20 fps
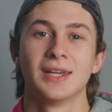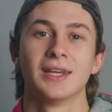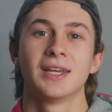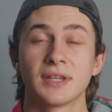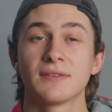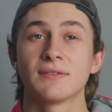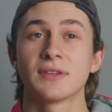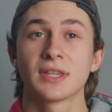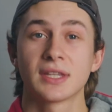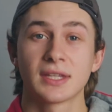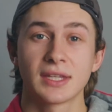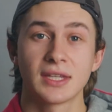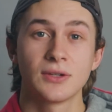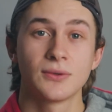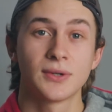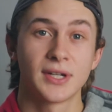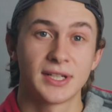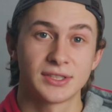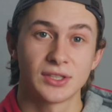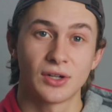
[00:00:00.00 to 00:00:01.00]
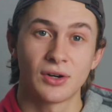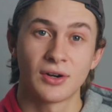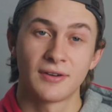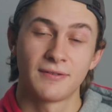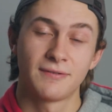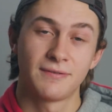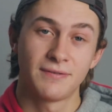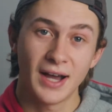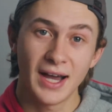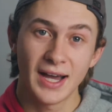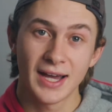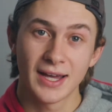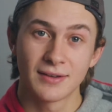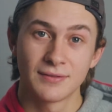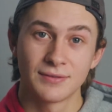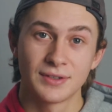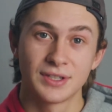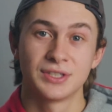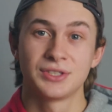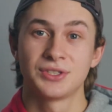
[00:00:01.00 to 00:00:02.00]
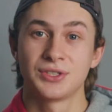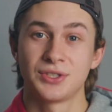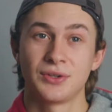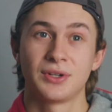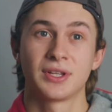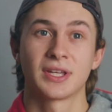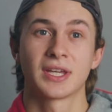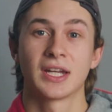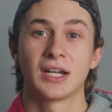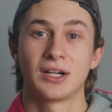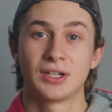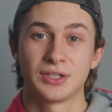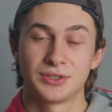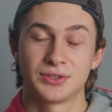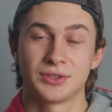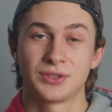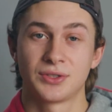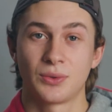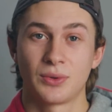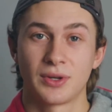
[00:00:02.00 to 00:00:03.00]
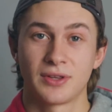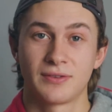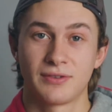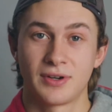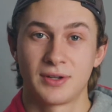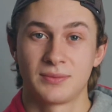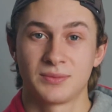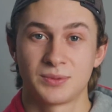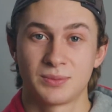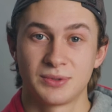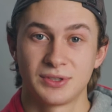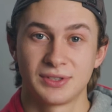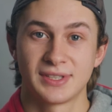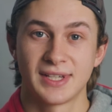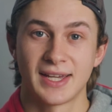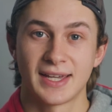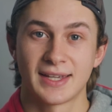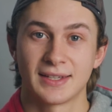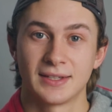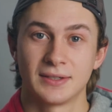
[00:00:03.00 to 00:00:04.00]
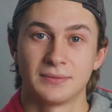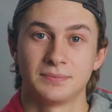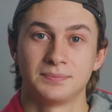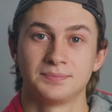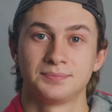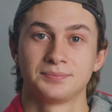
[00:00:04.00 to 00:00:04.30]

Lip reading: Even the EOS R5 is shooting in 120 frames per second.